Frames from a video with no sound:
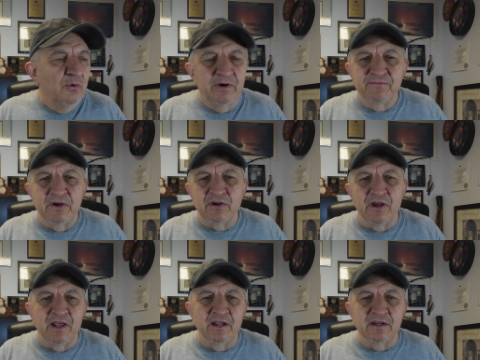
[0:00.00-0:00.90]
We can
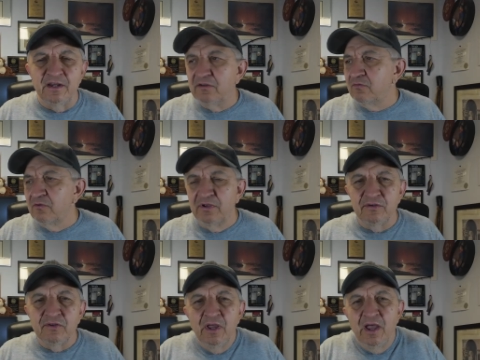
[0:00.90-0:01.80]
figure out how to get through
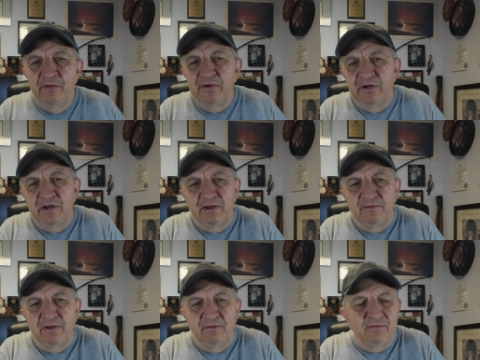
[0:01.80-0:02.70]
this.
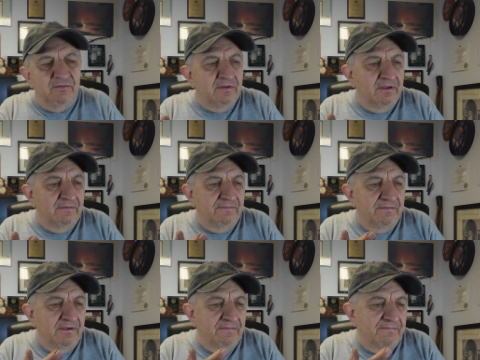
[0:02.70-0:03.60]

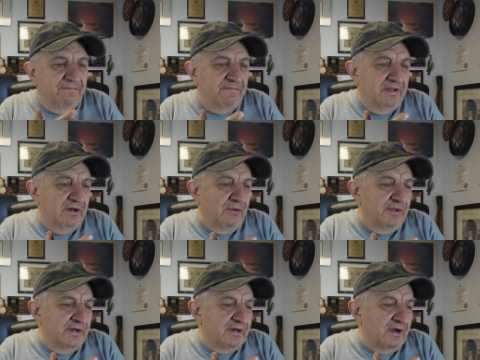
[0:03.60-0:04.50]
If it
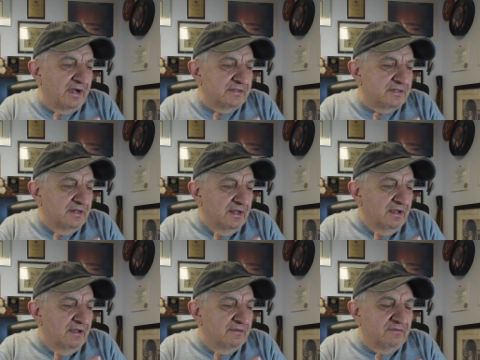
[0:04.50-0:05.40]
only costs
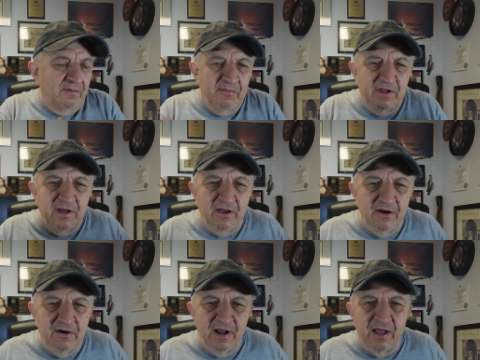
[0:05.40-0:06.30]
somebody
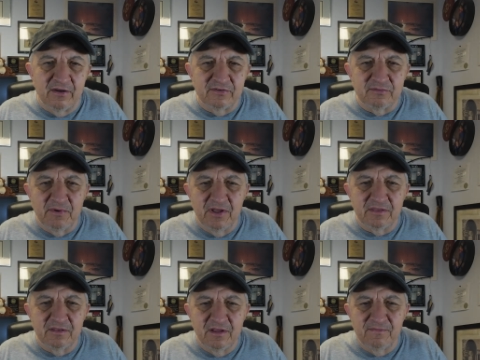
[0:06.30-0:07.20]
$100 a
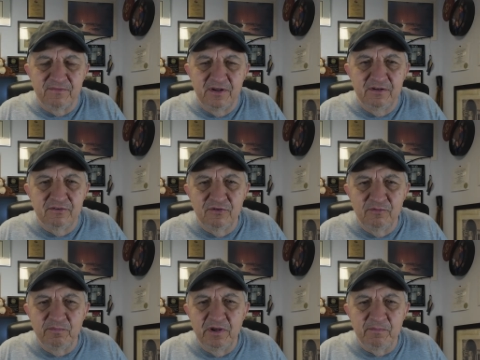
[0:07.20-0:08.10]
month and they're feeding
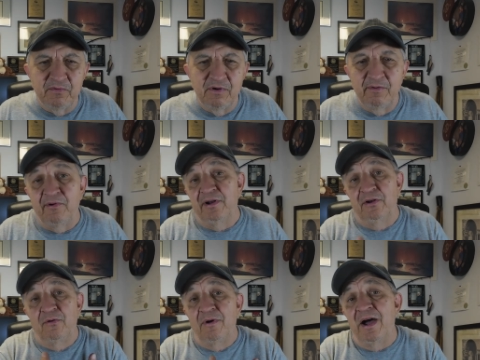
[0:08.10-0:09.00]
2 people, I want to
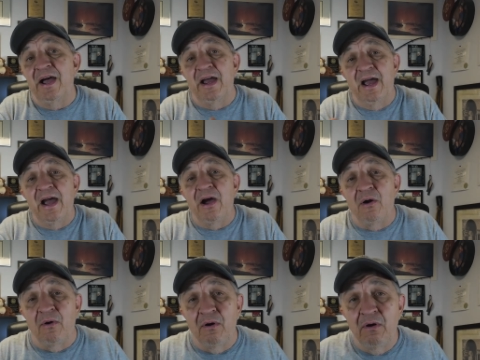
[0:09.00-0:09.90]
know why,
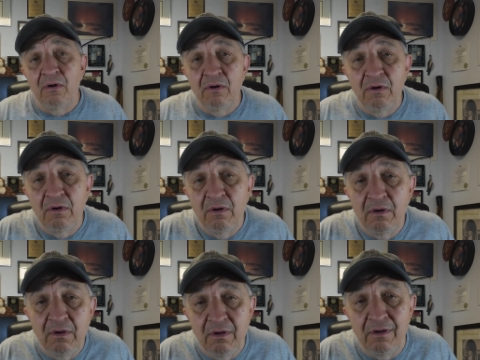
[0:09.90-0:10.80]
how,
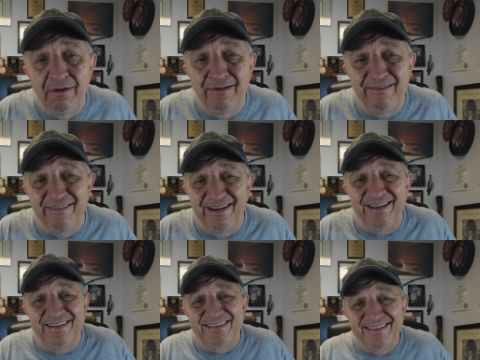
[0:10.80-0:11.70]
right?